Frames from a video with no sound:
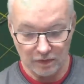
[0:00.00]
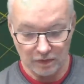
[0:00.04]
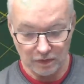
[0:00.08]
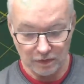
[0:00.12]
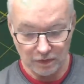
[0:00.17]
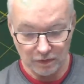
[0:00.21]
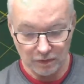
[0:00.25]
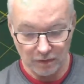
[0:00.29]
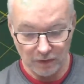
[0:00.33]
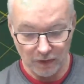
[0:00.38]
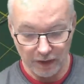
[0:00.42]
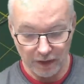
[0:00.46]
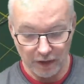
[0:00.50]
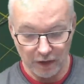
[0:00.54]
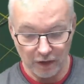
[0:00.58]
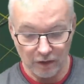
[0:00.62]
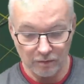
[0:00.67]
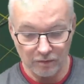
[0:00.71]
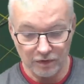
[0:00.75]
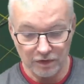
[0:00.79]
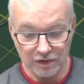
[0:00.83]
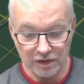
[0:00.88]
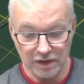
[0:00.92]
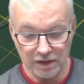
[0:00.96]
220
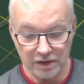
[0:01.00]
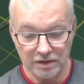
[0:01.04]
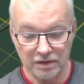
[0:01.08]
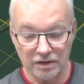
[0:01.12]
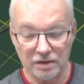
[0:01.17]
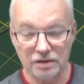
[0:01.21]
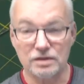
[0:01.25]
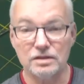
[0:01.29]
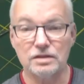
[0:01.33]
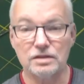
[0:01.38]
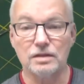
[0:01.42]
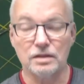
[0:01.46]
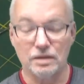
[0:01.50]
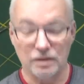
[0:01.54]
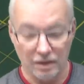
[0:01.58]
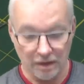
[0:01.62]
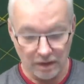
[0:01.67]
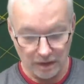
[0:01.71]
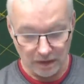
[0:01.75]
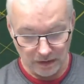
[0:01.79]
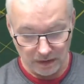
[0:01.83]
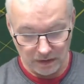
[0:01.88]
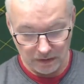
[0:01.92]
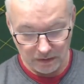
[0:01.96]
ohm resistors.
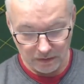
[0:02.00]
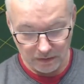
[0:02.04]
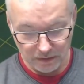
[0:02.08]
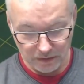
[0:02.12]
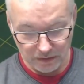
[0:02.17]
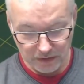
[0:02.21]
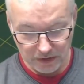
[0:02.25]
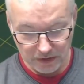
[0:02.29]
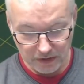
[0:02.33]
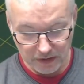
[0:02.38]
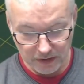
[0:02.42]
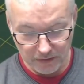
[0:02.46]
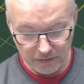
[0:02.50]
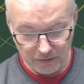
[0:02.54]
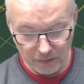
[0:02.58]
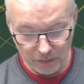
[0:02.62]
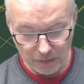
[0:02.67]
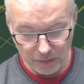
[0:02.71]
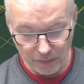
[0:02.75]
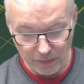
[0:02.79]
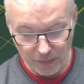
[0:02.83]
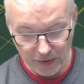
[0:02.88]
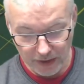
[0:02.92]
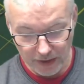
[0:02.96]
We'll just give them
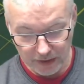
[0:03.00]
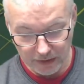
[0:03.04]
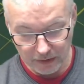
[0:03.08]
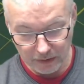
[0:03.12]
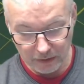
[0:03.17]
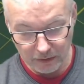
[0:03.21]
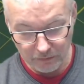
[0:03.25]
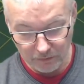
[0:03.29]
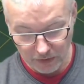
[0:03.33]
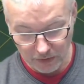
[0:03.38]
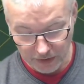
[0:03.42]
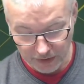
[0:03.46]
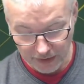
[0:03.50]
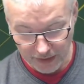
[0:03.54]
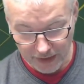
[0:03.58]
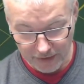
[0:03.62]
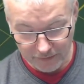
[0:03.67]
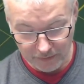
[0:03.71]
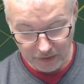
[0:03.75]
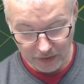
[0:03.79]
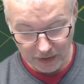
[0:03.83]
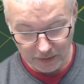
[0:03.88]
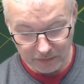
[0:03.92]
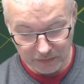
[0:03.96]
a bend over. I
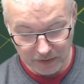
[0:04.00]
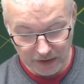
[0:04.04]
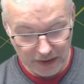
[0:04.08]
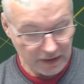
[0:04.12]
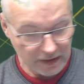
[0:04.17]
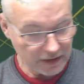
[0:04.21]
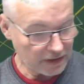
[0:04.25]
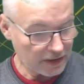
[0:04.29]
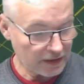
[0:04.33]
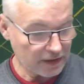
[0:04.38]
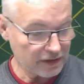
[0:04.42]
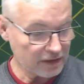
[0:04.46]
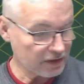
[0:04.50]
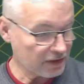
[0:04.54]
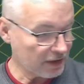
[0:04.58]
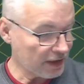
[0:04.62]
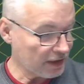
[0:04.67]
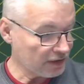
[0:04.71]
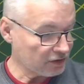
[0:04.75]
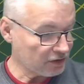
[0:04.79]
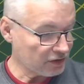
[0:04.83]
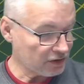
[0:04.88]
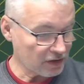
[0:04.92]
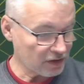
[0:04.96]
haven't updated any
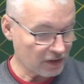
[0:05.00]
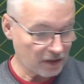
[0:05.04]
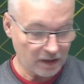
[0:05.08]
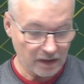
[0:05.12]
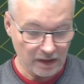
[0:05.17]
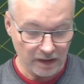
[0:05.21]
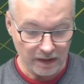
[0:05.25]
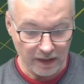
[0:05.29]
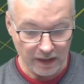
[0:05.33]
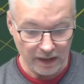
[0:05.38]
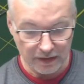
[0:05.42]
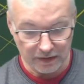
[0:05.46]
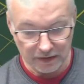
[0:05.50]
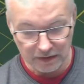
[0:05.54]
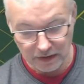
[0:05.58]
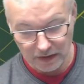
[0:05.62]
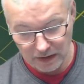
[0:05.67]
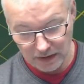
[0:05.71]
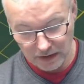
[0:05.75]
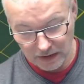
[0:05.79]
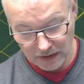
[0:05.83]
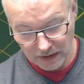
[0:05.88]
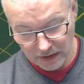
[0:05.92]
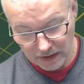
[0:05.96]
sketches here yet,
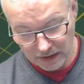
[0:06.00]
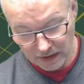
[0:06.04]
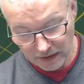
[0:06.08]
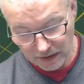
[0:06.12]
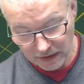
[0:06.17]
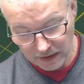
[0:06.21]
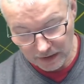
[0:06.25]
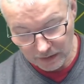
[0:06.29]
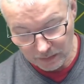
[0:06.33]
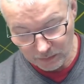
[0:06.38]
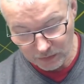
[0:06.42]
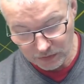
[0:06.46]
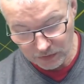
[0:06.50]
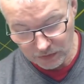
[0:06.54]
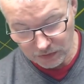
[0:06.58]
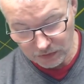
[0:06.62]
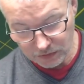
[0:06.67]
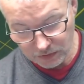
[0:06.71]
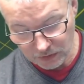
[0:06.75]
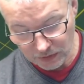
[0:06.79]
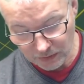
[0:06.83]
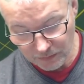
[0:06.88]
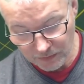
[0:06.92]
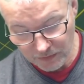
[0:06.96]
and we'll
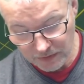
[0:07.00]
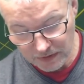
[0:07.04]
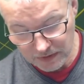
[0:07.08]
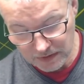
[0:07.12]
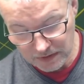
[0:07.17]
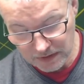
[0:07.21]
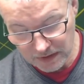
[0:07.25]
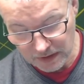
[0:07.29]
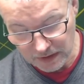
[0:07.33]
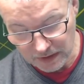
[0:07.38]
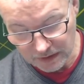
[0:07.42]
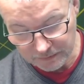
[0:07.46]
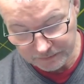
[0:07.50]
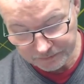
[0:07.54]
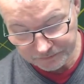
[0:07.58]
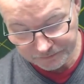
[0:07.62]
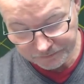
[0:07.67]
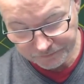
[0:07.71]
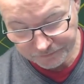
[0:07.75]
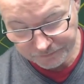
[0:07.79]
just drop these in.